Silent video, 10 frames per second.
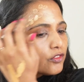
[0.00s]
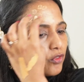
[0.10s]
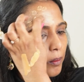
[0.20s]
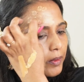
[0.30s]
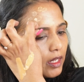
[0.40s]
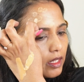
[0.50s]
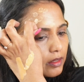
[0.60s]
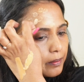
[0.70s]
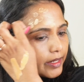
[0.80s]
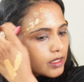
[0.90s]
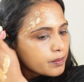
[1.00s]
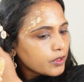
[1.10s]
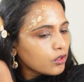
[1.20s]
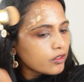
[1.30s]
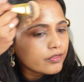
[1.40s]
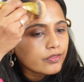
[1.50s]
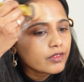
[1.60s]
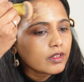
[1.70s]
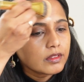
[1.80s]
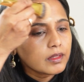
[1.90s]
The formula reminds me of
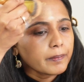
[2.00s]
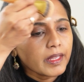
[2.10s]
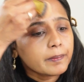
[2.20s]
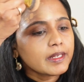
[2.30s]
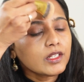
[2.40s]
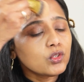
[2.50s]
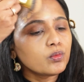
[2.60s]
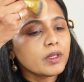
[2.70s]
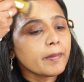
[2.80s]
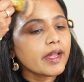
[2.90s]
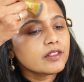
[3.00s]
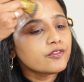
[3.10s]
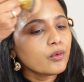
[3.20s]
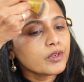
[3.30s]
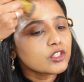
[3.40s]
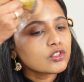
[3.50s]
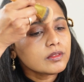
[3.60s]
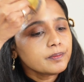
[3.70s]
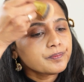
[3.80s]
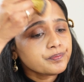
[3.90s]
the Maybelline Lumi Matte
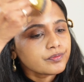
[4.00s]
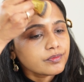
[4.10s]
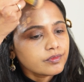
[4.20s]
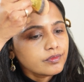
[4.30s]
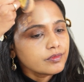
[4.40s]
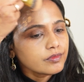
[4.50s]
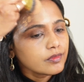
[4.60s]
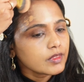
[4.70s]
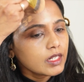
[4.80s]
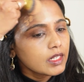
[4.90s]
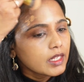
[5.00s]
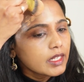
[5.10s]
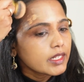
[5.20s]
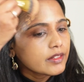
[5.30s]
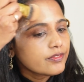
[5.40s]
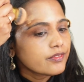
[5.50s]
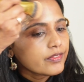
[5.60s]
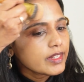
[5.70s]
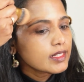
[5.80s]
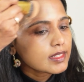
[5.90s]
foundation. It
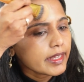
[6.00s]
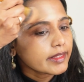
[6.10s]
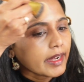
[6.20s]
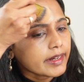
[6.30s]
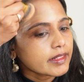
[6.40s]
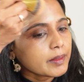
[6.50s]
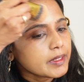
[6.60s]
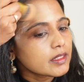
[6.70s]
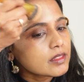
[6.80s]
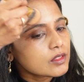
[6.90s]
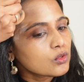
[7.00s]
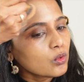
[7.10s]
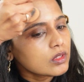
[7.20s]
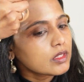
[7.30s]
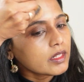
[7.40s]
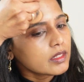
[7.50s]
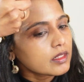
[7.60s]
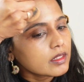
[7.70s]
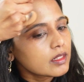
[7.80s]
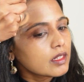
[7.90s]
feels like that. I mean, it's so
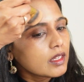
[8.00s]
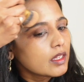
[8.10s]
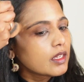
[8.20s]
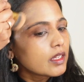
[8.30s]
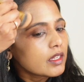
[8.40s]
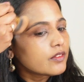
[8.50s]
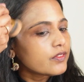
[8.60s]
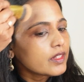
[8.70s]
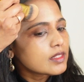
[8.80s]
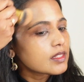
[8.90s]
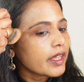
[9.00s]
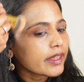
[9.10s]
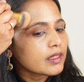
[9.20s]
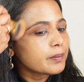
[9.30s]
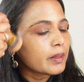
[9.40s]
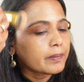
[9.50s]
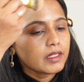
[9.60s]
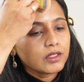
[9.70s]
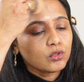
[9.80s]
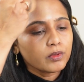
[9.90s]
thin. It feels like the
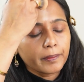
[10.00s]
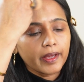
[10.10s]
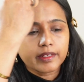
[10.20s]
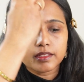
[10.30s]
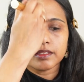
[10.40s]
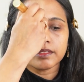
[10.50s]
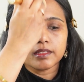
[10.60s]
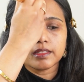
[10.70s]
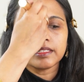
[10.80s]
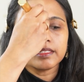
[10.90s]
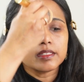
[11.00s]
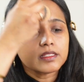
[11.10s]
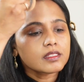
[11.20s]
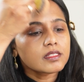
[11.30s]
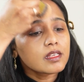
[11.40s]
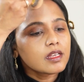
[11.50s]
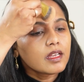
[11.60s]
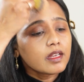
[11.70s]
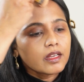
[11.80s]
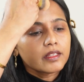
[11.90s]
Maybelline Lumi Matte. The thickness,
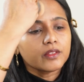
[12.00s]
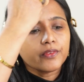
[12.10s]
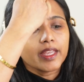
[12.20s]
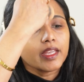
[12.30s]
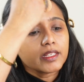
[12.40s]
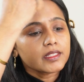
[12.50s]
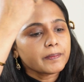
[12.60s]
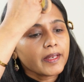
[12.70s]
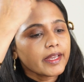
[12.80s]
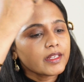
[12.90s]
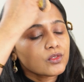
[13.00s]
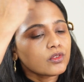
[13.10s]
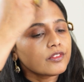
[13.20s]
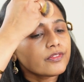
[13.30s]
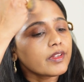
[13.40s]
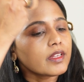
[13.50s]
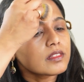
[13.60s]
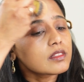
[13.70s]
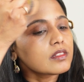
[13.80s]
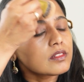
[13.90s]
the way it applies on the
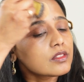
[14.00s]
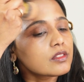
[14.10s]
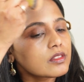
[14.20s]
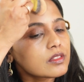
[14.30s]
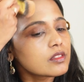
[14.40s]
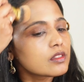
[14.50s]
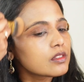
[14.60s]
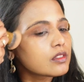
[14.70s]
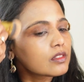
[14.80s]
face, it's